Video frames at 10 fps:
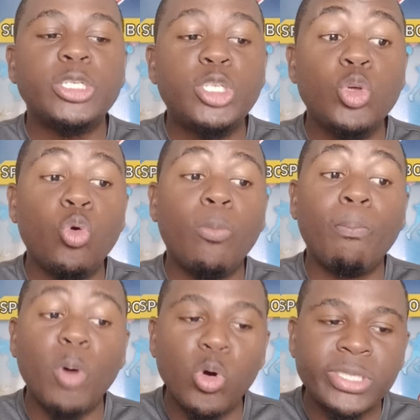due
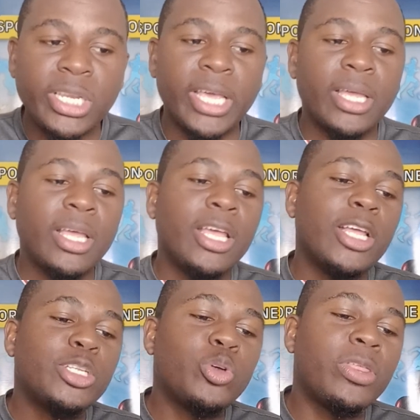mostly
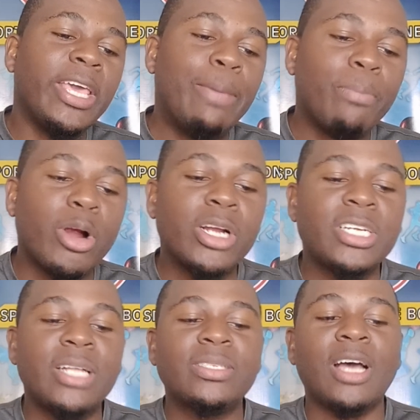to the
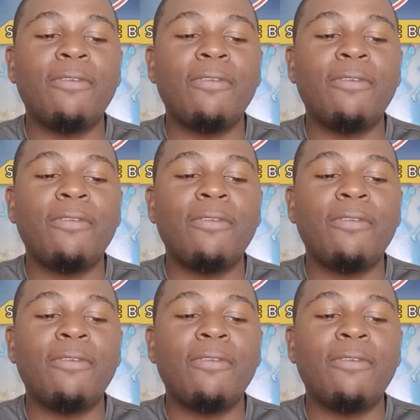emergence